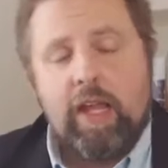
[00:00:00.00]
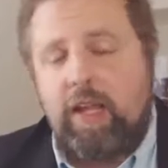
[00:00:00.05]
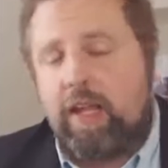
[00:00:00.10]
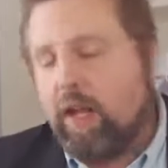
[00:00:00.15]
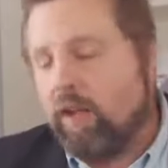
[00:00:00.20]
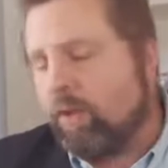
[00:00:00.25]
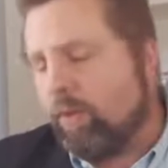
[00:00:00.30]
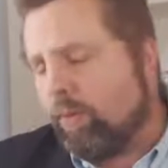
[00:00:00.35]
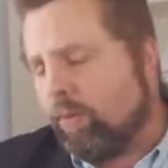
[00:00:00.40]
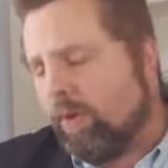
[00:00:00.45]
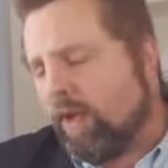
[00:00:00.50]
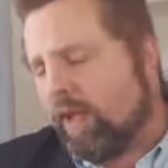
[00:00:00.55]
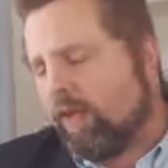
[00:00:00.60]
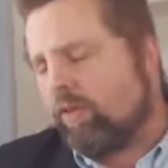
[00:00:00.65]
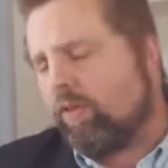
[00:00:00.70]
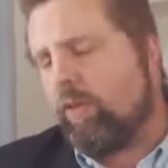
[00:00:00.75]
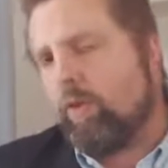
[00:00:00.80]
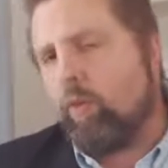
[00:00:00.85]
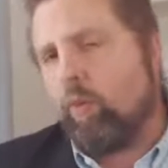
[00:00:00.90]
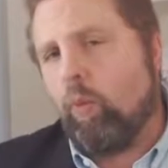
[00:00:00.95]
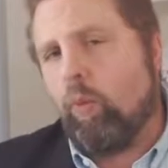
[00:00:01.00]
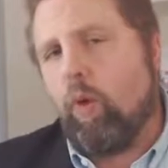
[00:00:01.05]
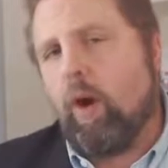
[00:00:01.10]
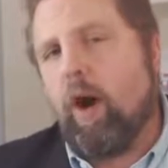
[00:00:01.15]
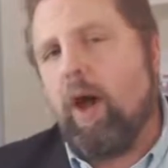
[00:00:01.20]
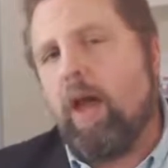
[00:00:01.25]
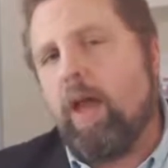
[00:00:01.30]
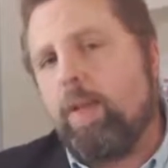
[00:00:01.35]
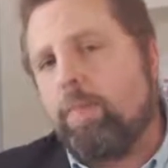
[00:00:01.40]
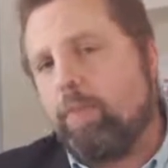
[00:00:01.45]
Now, the reason
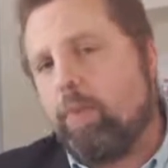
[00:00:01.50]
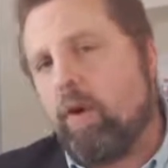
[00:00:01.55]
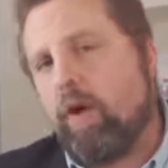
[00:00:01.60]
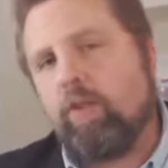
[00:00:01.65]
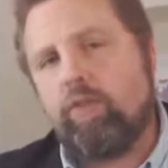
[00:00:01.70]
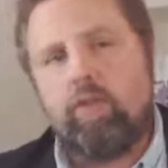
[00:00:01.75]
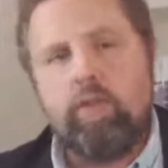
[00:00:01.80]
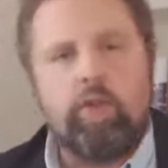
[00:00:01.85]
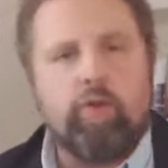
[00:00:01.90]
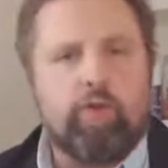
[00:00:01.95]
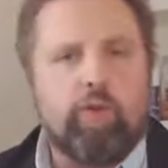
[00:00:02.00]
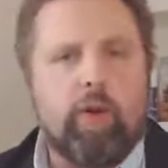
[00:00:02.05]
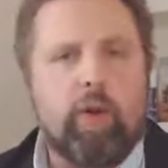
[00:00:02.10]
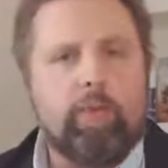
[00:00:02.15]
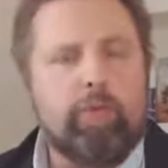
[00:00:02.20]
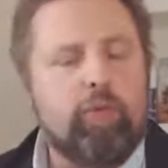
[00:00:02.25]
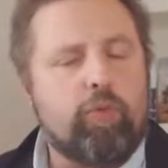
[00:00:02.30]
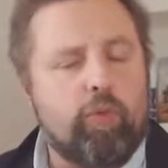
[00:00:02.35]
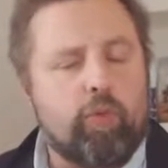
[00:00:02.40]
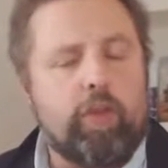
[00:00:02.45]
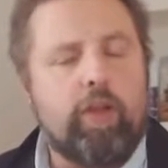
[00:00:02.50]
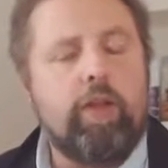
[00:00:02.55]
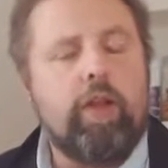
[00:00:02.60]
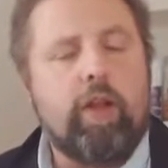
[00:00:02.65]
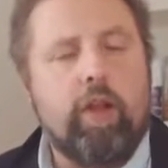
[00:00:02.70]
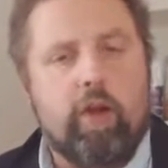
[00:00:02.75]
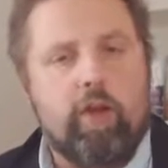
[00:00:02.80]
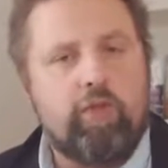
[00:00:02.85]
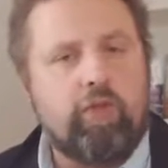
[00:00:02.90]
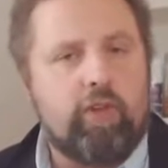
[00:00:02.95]
why President Trump is
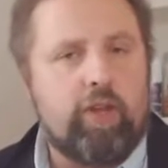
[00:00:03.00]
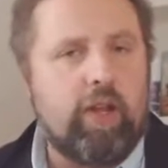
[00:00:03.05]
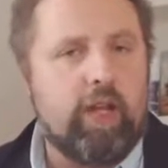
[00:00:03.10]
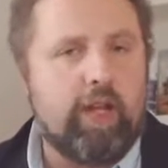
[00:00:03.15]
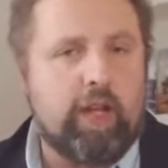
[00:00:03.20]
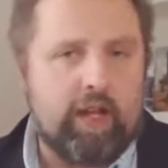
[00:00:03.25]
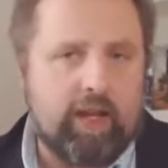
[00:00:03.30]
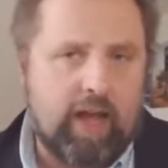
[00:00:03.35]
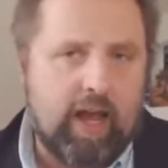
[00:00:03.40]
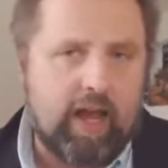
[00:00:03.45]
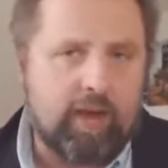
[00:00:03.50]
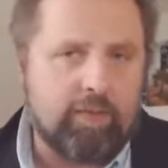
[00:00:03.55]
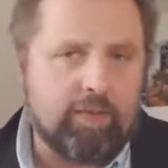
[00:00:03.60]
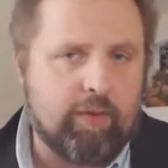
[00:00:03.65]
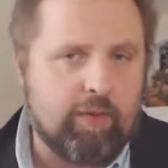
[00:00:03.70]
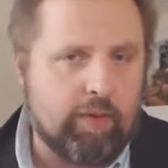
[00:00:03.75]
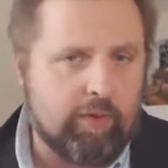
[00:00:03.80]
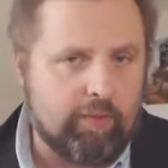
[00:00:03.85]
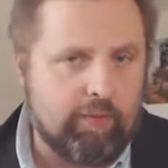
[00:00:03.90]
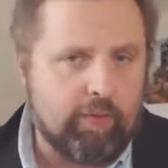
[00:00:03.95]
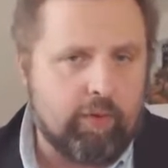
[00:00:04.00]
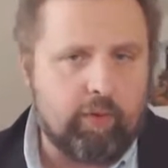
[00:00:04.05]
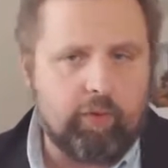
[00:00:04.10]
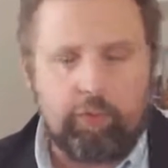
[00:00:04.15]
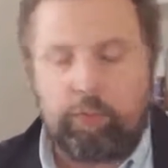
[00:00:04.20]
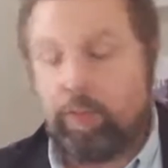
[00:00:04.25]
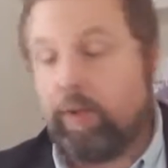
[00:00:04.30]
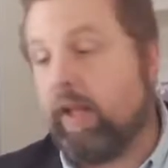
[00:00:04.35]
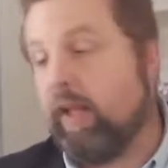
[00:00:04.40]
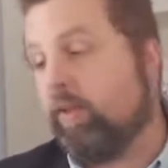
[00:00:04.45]
renegotiating NAFTA in the
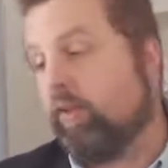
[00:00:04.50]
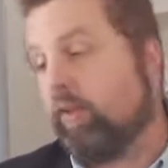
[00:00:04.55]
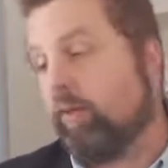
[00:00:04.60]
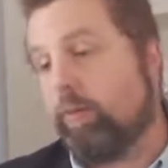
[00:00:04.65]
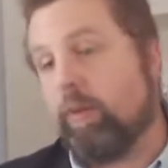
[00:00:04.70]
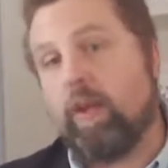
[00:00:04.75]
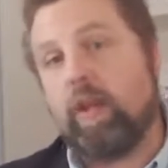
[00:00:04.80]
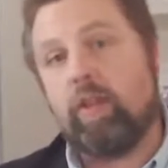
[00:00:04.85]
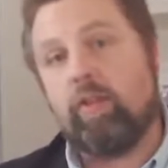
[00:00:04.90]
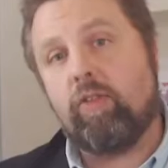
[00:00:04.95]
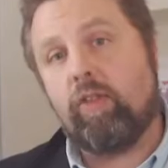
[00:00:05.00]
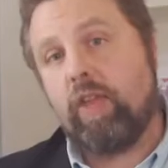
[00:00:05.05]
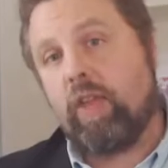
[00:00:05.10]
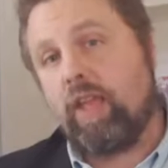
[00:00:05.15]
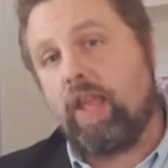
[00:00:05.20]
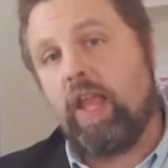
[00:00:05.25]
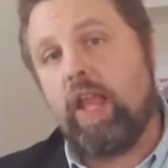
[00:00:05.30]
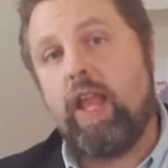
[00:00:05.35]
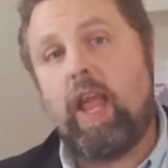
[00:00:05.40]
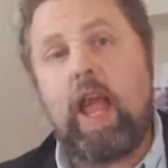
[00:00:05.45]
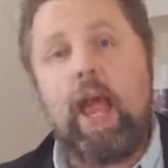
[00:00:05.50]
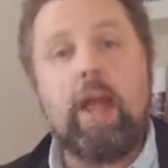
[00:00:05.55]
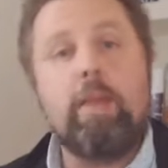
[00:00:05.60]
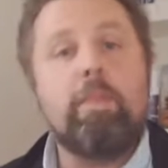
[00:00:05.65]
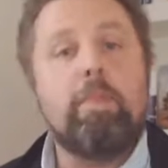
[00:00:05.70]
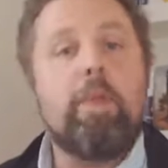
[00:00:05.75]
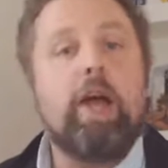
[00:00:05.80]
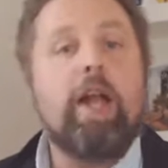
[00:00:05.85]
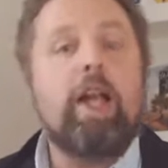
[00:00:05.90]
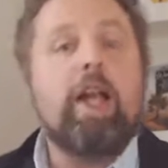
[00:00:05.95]
first place is because he
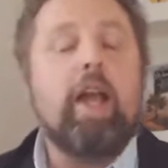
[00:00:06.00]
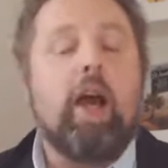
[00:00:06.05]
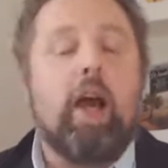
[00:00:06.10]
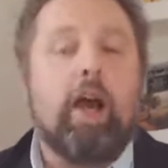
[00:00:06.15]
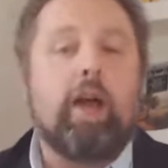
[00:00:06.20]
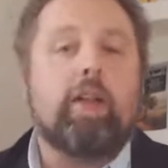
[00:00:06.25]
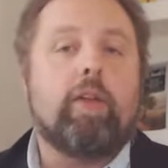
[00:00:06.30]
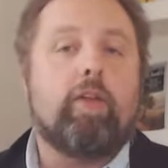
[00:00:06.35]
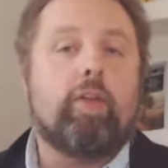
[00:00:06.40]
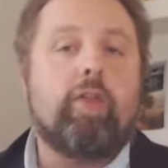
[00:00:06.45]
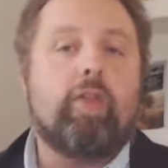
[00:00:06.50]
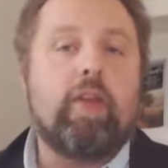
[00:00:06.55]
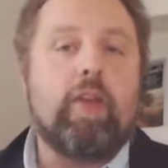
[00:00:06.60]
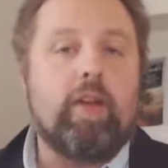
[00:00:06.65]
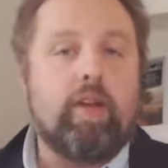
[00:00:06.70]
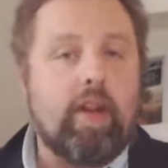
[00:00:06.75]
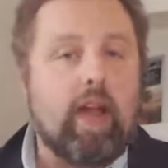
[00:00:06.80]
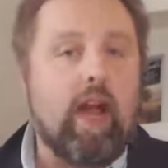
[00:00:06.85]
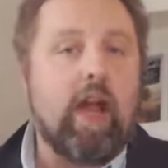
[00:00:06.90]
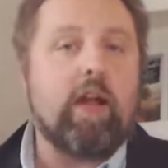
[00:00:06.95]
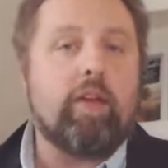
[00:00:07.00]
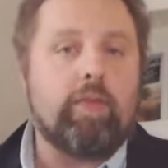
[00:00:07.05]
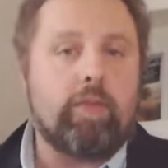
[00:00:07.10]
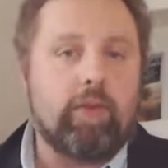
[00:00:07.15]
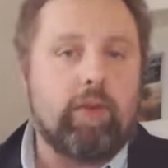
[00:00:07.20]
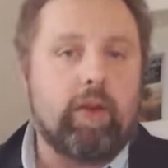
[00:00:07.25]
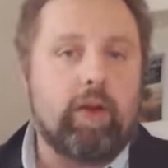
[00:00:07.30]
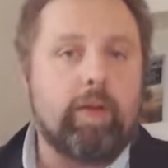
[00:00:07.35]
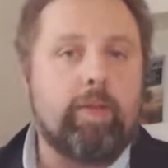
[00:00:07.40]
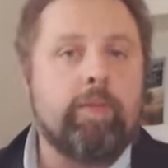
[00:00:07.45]
and many others see
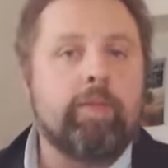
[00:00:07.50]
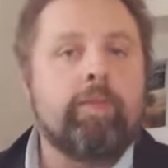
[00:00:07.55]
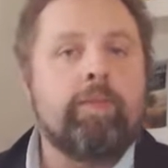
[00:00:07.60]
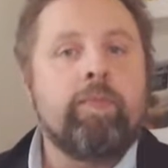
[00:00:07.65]
NAFTA